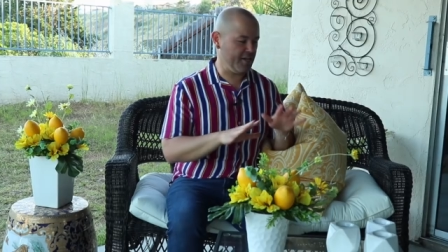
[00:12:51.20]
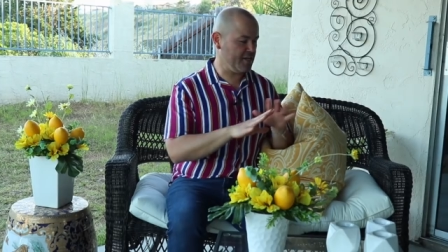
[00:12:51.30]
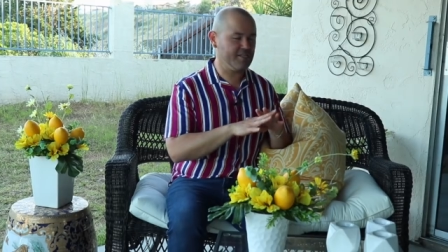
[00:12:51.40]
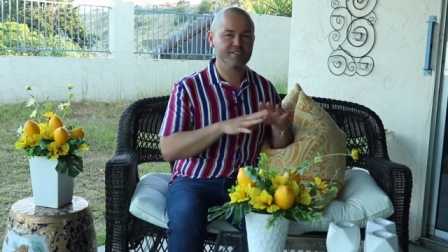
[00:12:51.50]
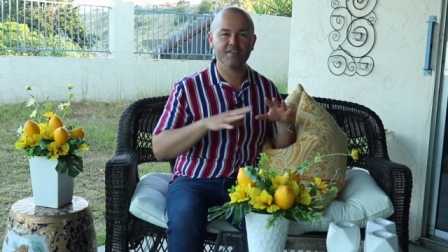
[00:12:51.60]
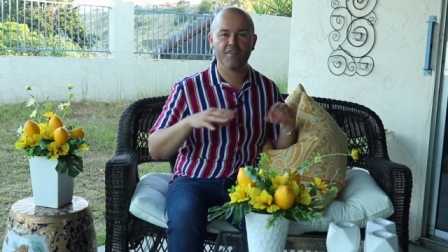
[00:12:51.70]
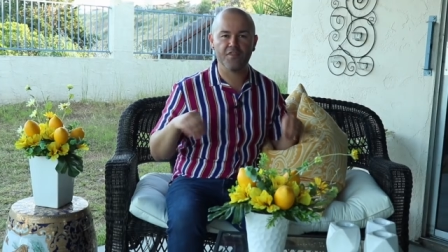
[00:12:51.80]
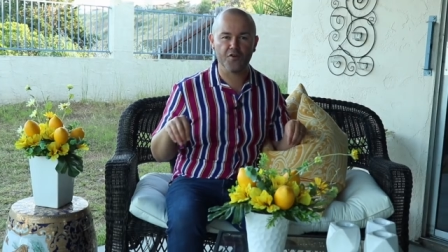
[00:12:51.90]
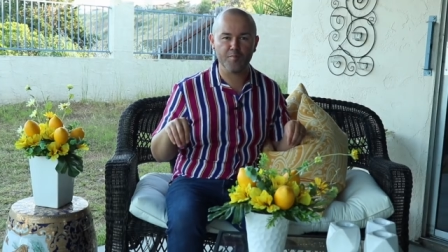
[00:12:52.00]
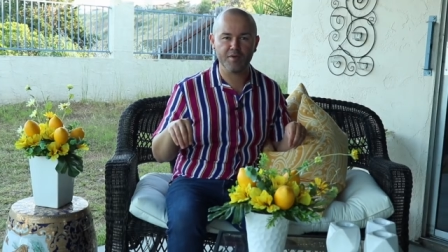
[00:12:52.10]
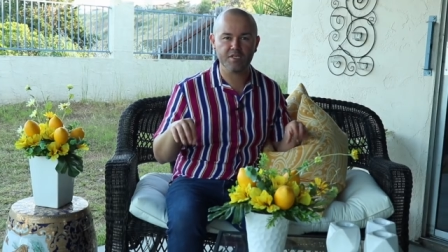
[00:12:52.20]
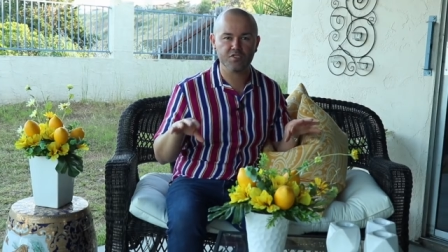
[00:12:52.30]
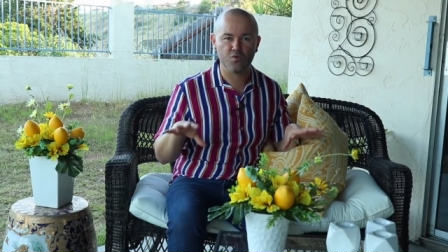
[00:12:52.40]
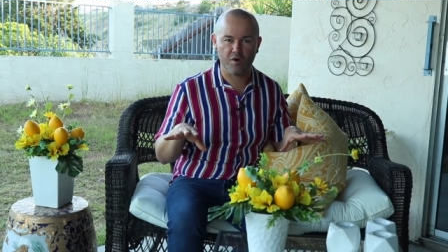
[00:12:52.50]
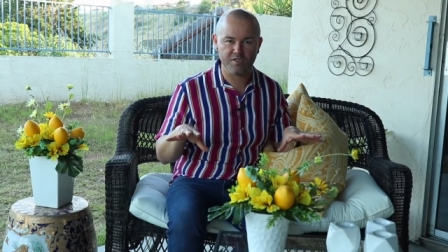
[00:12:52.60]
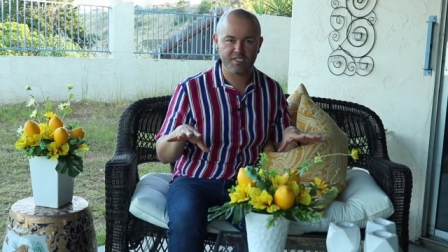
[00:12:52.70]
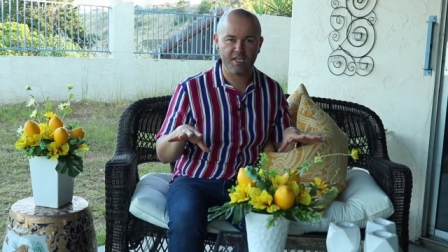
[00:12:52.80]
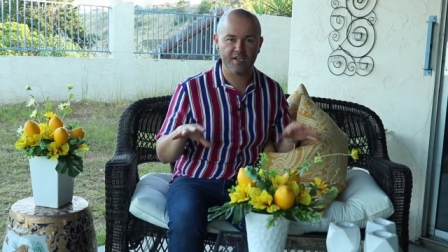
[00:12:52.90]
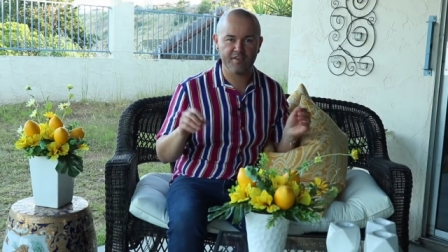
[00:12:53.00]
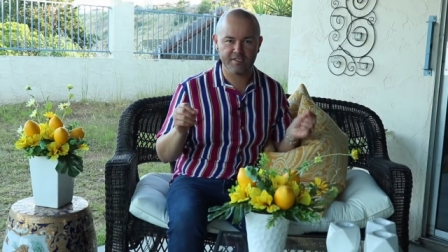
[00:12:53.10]
it is the third piece to our
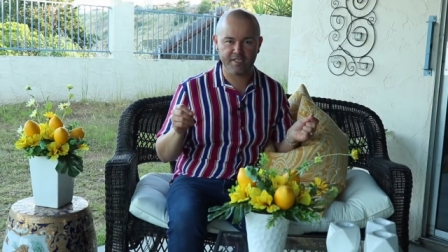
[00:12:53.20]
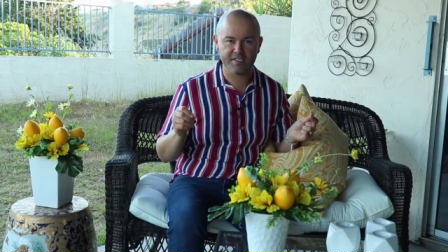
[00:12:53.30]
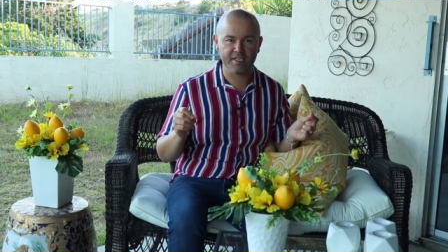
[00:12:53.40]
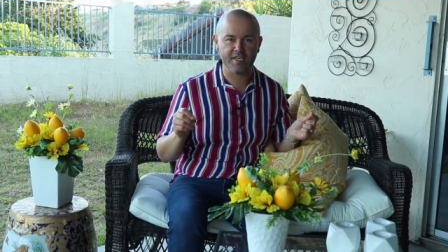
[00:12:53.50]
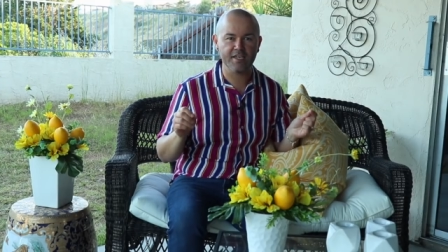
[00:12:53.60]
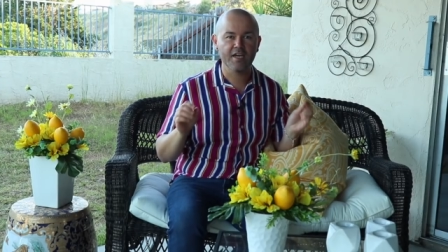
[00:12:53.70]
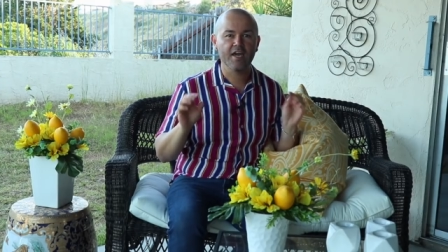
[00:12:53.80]
set, the settee.